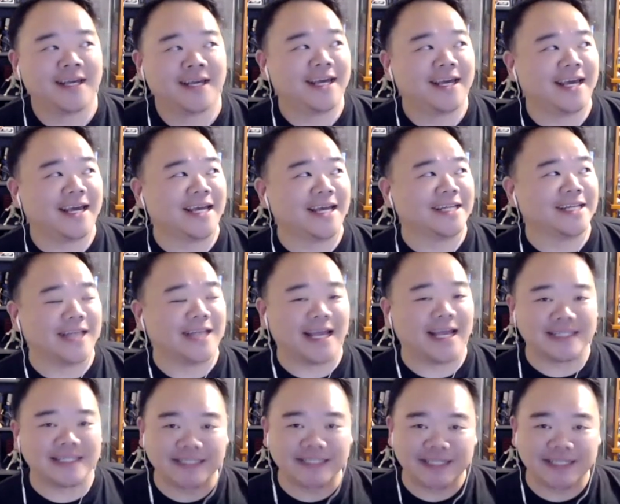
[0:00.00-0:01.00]
and and
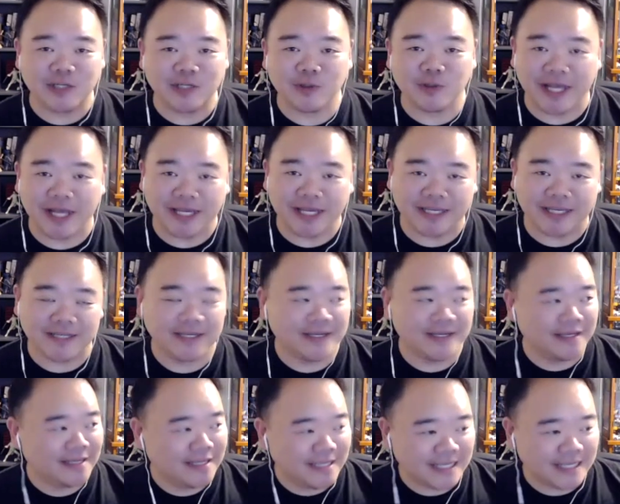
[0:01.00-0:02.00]
to see you like
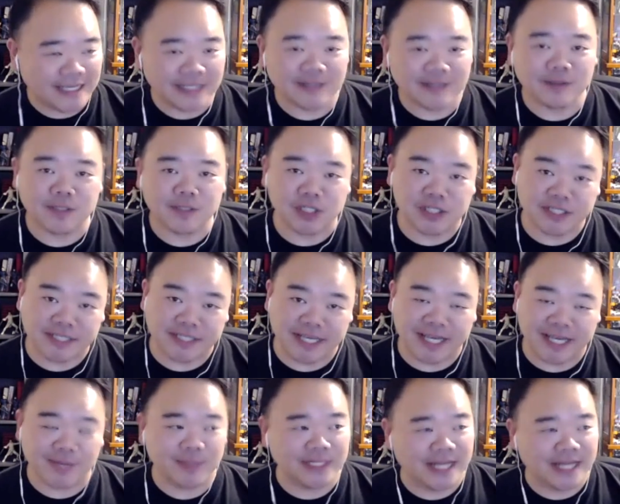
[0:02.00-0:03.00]
in
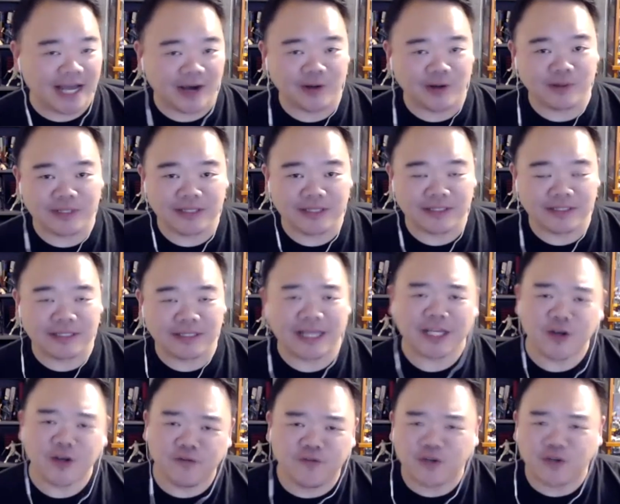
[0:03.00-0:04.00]
Shazam and now in, like
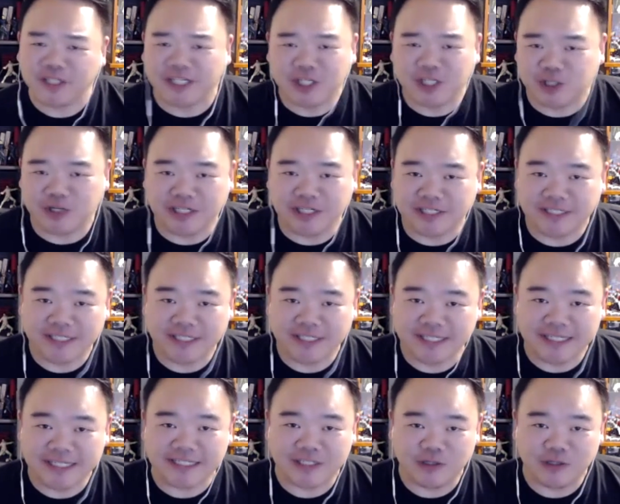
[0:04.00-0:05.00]
you're fully entrenched in the
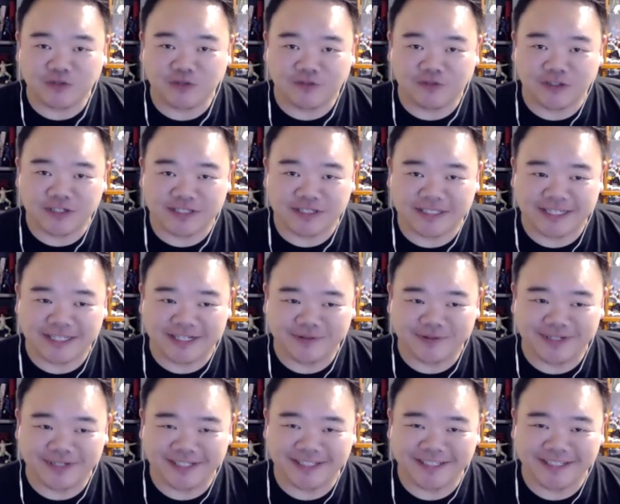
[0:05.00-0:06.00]
DC universe now, right?